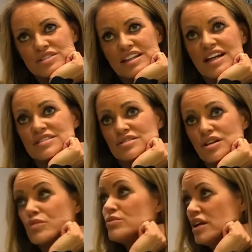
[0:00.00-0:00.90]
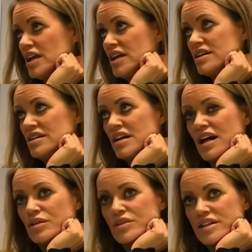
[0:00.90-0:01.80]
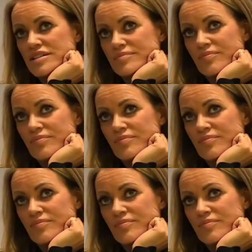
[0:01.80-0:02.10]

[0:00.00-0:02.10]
Then I had to go running an hour,